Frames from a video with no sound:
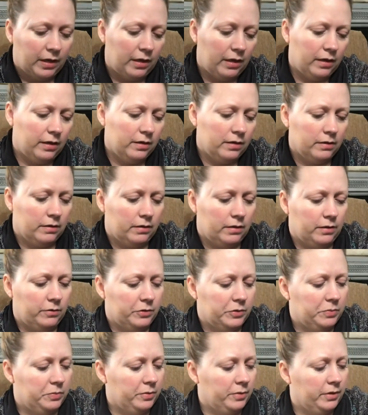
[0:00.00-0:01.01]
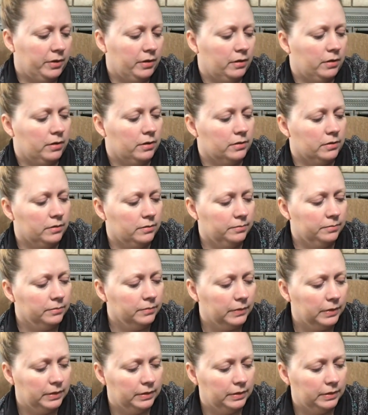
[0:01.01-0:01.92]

I thought that was pretty awesome.